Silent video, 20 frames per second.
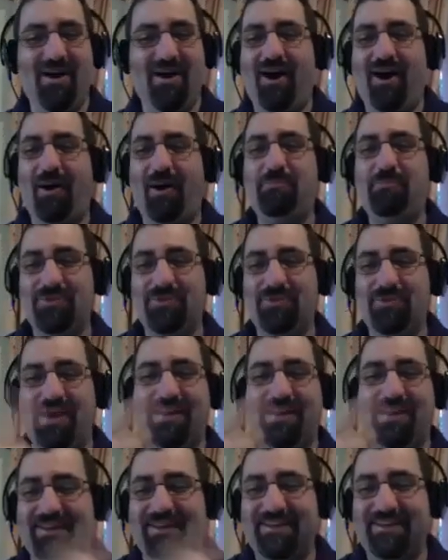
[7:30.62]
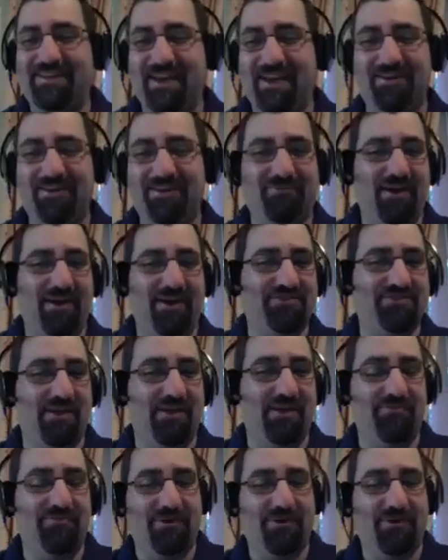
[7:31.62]
I'll put that in the end if we have
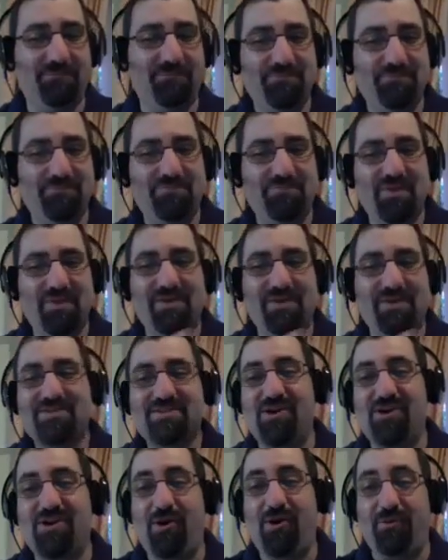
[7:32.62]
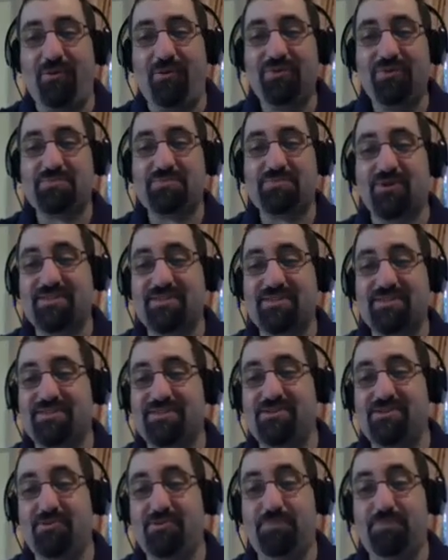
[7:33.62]
time for it. So this brings us
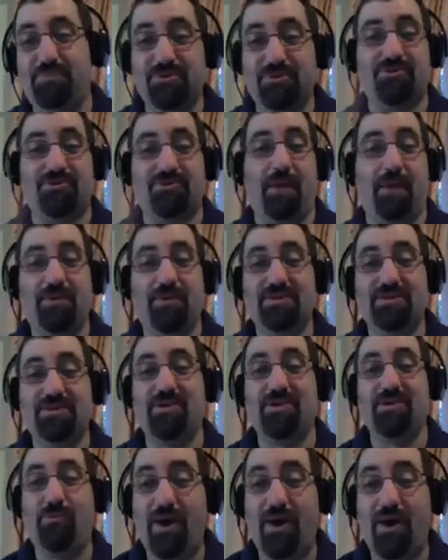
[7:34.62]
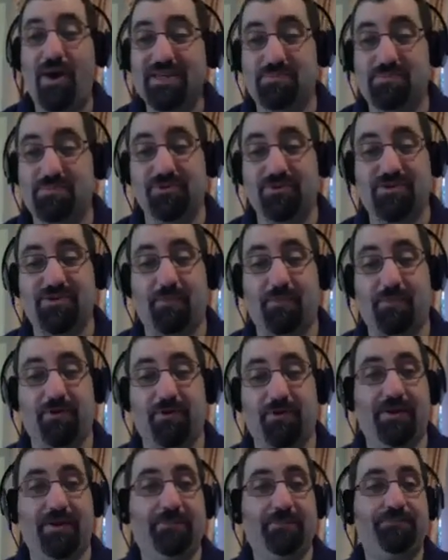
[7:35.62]
to Bootstrap. So what is Bootstrap
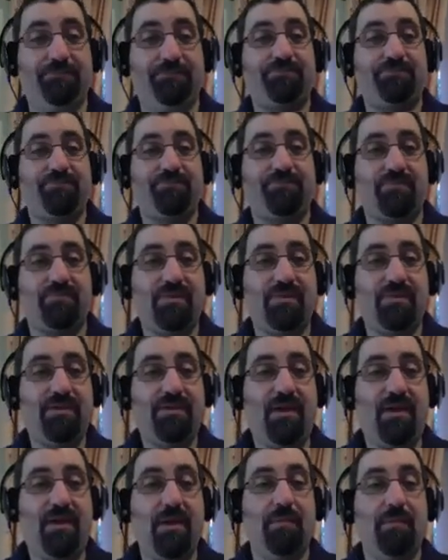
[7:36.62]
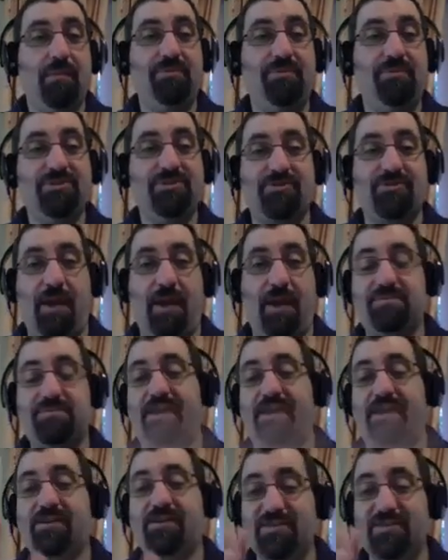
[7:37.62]
really? Bootstrap,
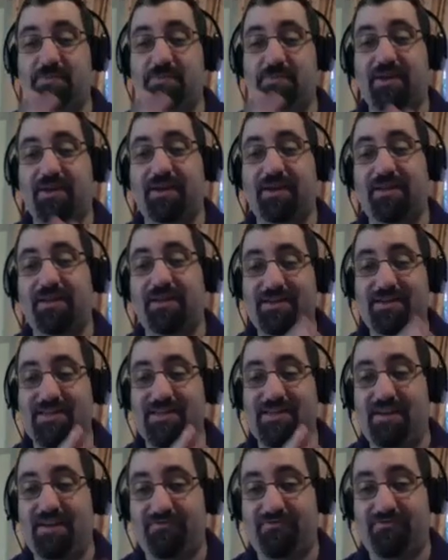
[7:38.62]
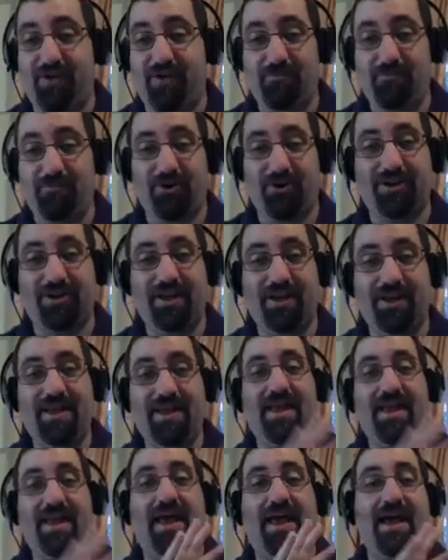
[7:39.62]
technically speaking, is a framework.
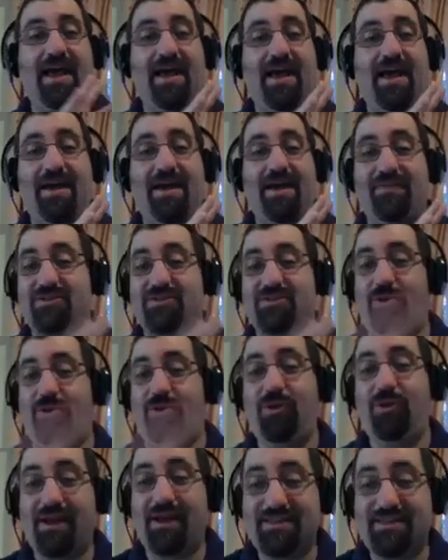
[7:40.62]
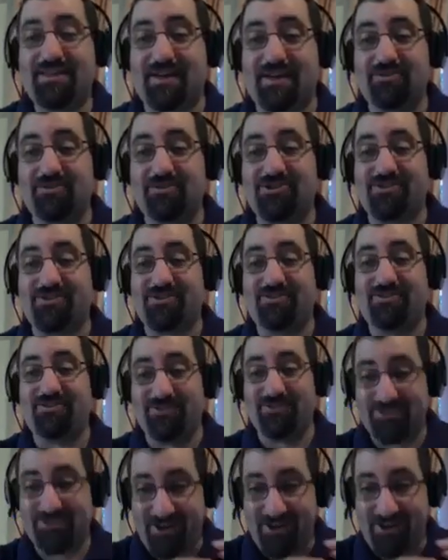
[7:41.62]
And there's a whole lot of
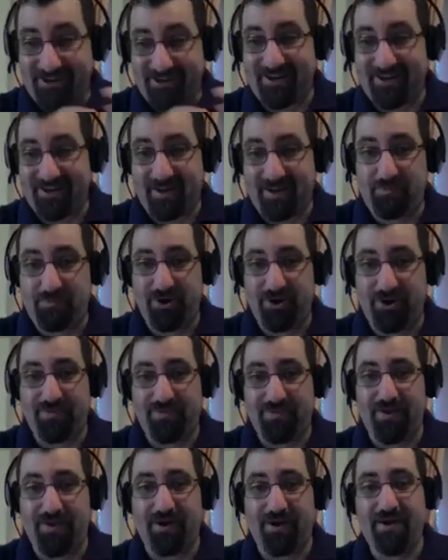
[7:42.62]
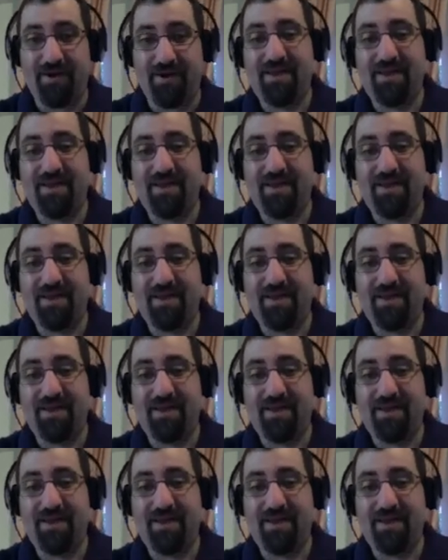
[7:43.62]
technical jargon I can put in there.